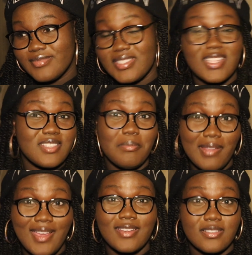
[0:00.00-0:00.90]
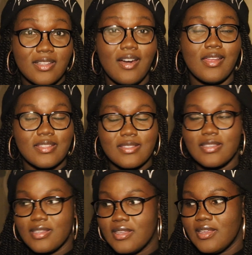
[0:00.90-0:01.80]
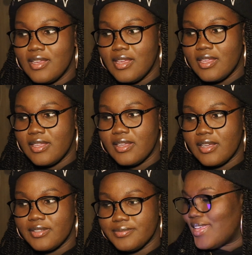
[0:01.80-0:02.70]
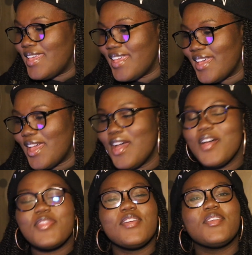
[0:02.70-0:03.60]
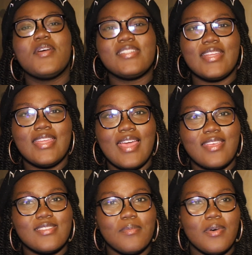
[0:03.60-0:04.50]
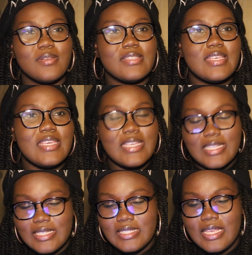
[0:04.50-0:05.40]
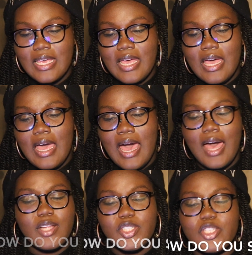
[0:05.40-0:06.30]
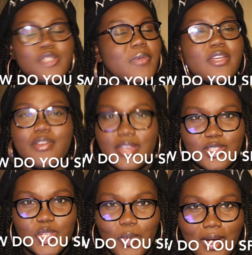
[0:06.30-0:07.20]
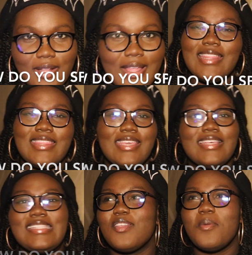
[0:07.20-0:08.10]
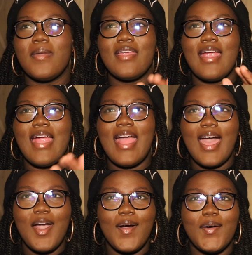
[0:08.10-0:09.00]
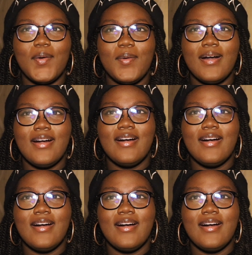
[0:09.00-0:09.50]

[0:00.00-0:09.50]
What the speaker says: It's because I'm Black, honestly. Yeah. Third question I get asked the most is, how do you speak Korean so well? The thing is, no matter how